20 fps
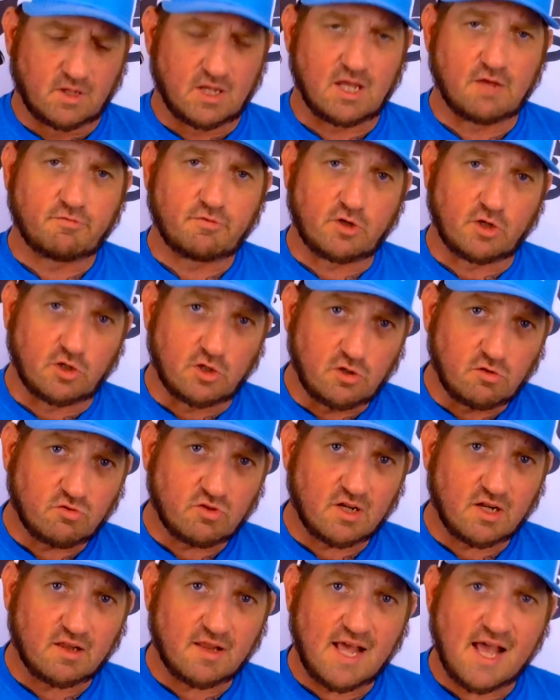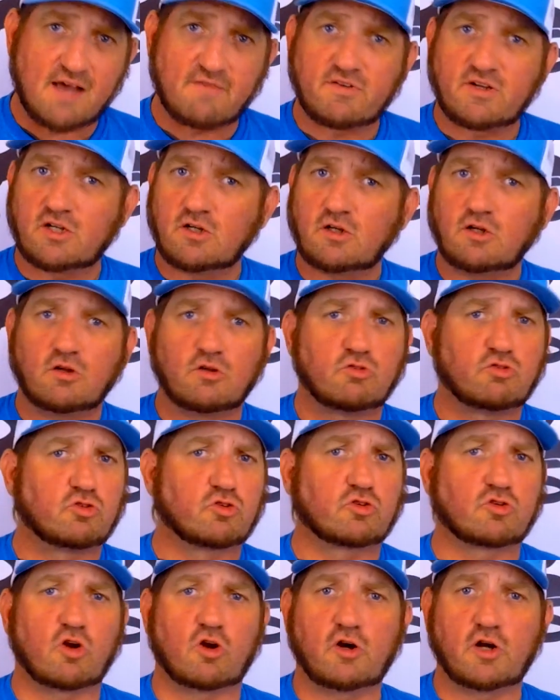If you're using a lavalier,
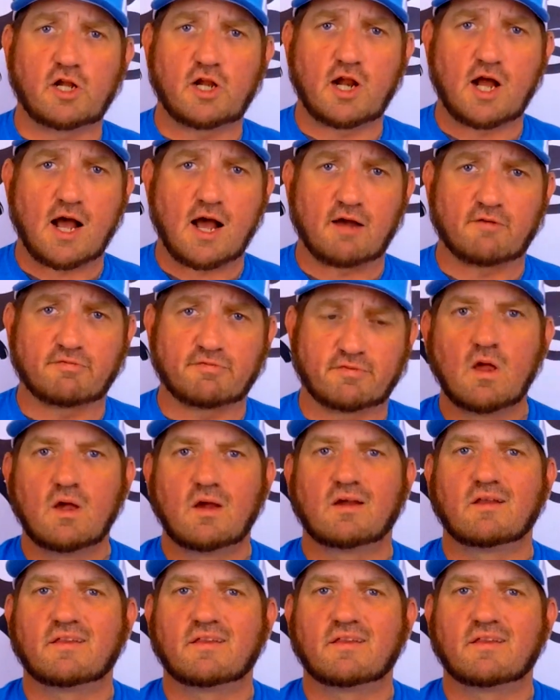turn it off.